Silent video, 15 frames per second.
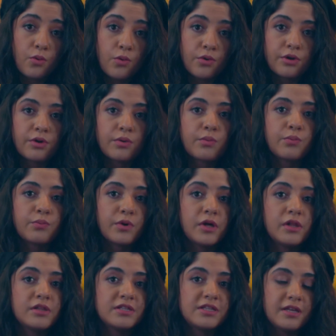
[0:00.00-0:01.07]
order
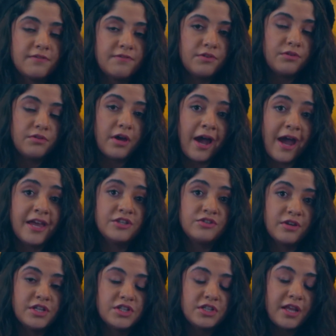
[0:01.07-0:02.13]
will give you the
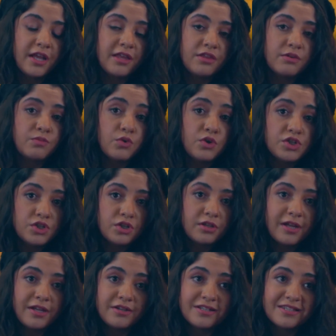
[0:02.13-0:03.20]
hydration and the moisture
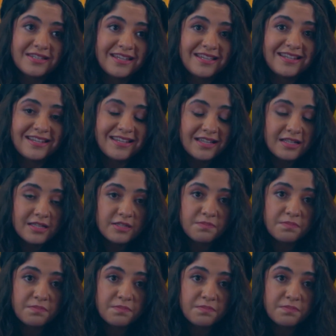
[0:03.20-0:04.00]
that your skin needs,